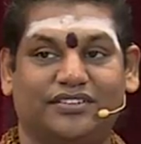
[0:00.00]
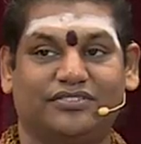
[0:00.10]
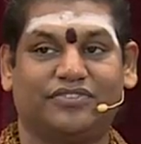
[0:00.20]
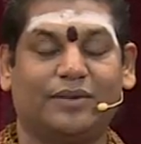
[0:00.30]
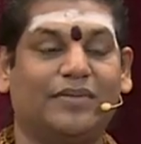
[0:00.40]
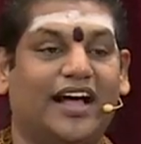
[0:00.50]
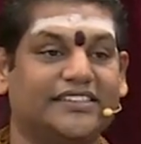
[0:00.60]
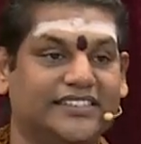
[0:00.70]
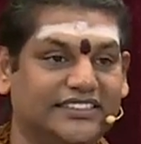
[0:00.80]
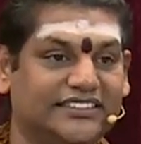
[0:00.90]
from
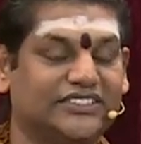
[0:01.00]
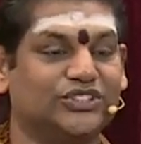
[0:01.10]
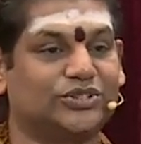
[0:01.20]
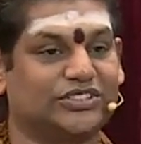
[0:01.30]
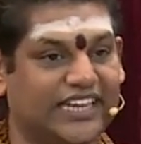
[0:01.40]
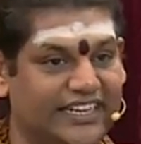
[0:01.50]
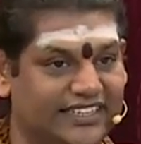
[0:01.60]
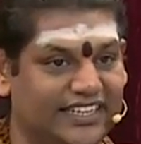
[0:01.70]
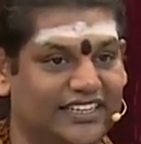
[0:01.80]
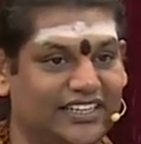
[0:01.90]
others and
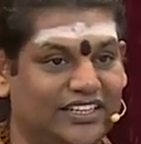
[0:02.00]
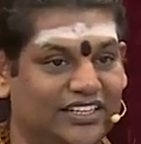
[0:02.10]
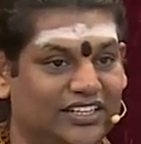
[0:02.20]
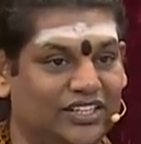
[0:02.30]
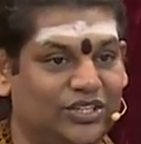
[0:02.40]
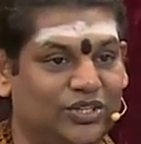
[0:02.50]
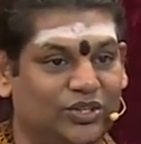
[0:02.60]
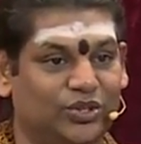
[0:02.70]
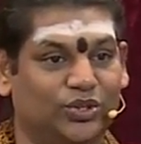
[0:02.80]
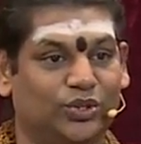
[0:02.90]
society,
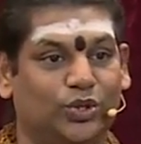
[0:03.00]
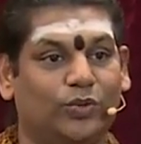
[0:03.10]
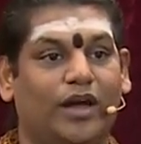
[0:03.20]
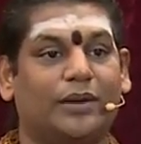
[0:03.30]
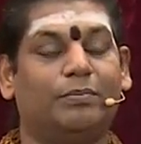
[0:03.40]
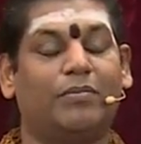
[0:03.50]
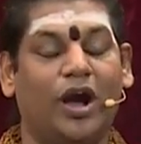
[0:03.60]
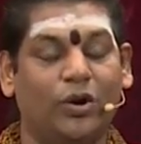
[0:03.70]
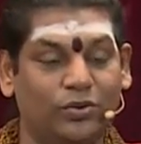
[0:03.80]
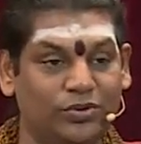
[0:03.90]
you are
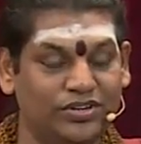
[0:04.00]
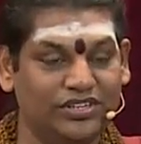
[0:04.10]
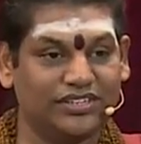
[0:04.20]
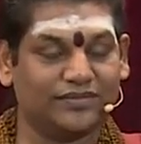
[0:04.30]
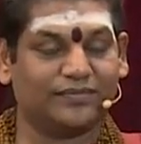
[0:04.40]
bound